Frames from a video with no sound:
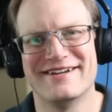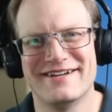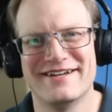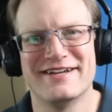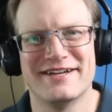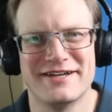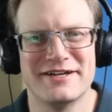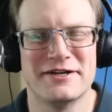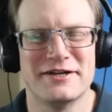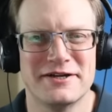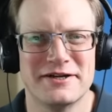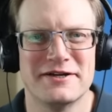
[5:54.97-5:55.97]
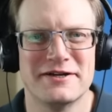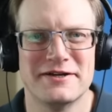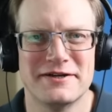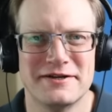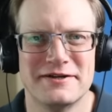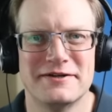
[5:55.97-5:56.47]

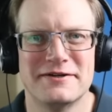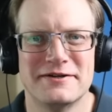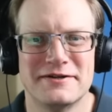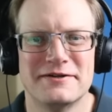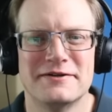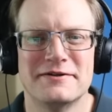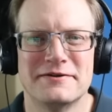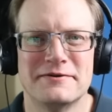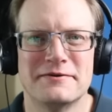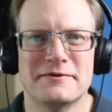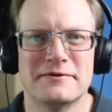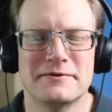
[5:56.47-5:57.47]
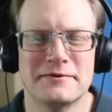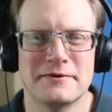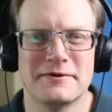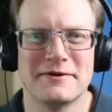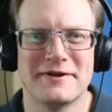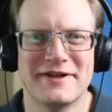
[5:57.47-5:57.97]

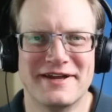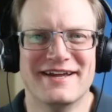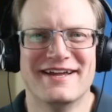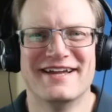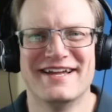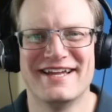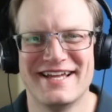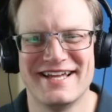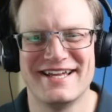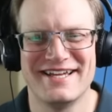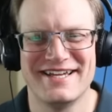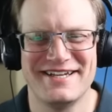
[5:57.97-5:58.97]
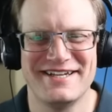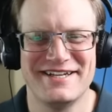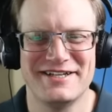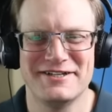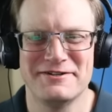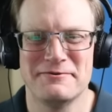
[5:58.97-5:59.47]
(silent)